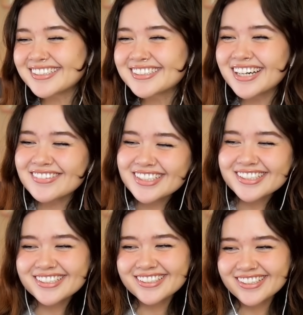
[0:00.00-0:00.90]

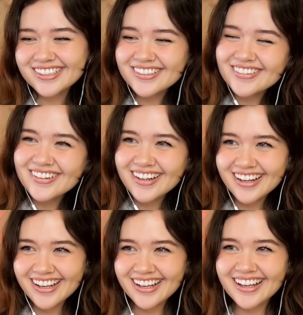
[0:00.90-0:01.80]

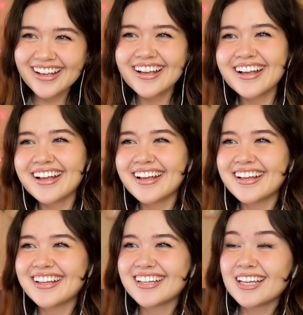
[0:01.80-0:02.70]
Kamakura!
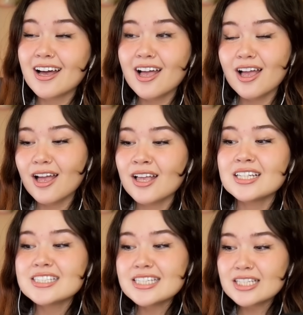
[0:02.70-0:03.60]

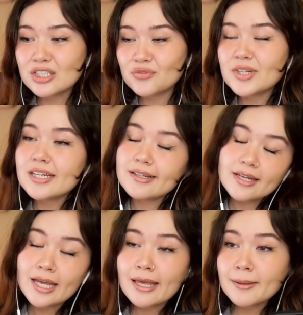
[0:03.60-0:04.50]
Is he gonna read
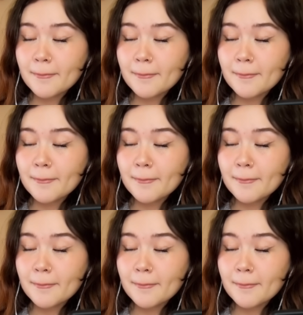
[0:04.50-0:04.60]
it?